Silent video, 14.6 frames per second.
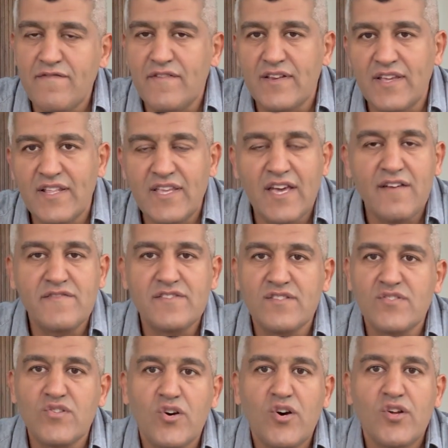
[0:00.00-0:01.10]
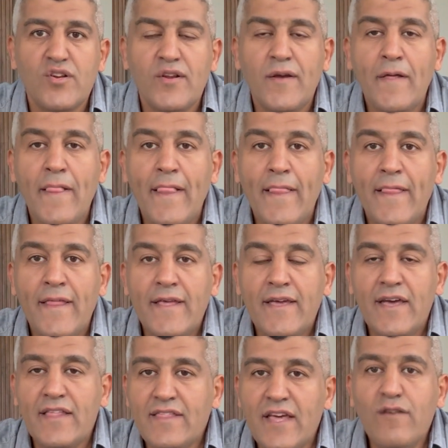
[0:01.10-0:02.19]
and ETFs and so on.
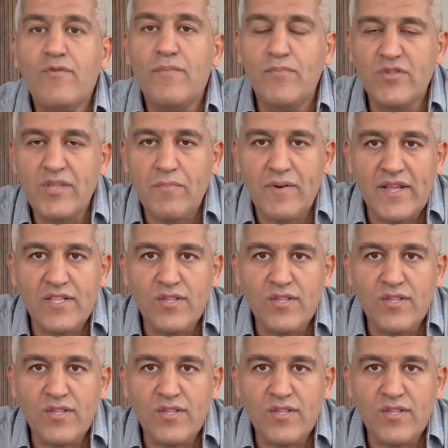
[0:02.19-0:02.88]
And then we put a plan